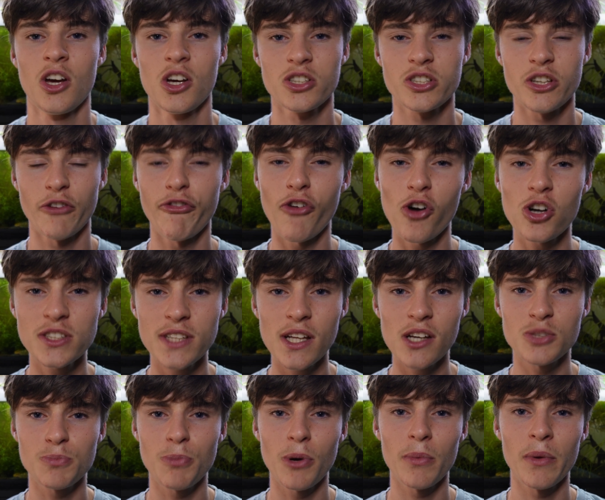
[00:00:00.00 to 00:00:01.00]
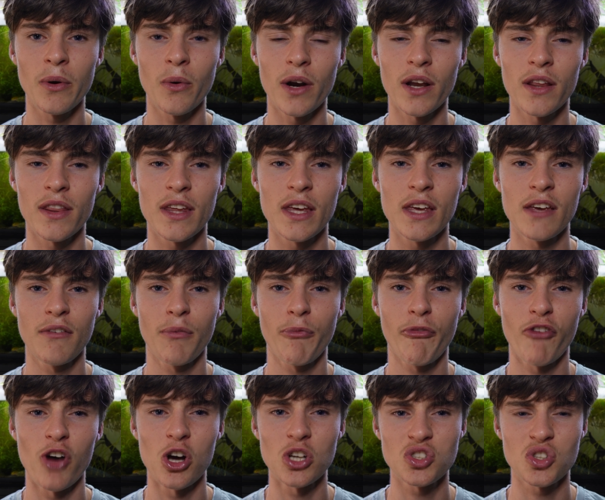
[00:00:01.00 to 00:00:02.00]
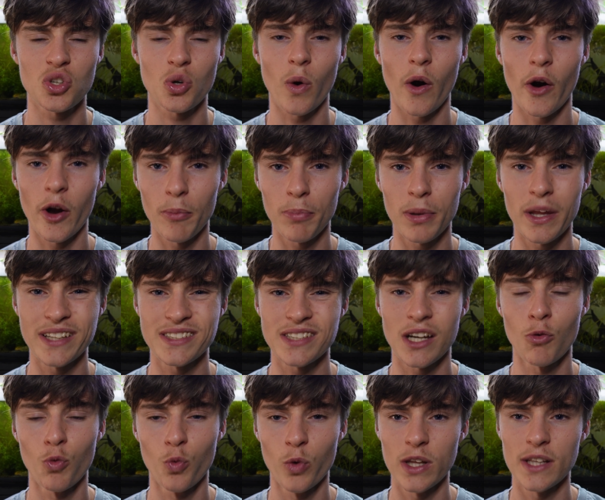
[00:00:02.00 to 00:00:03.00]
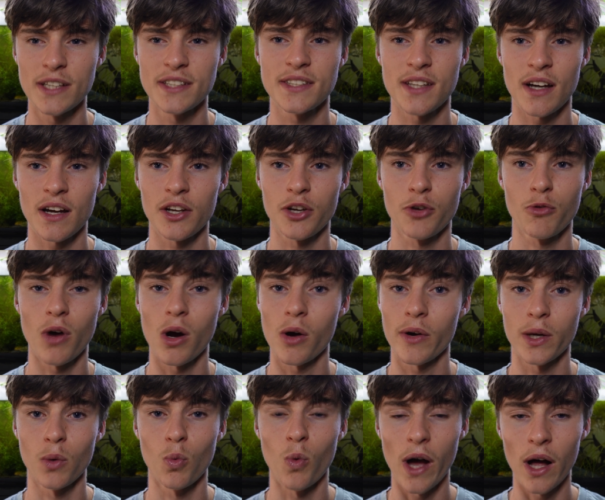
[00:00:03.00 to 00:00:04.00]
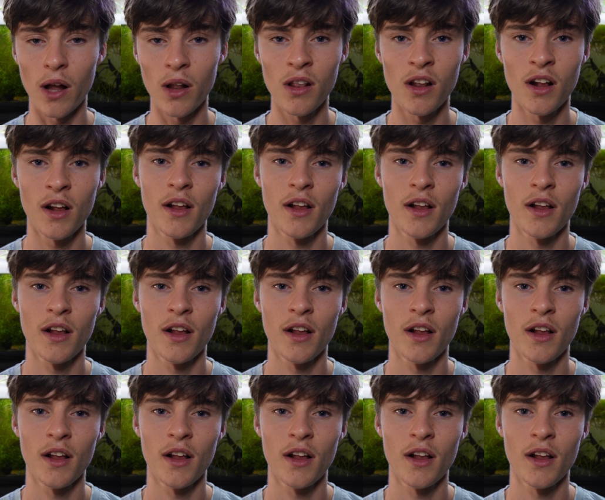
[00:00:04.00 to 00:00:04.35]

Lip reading: So Foxtail is probably one of the first aquarium plants I really started growing well.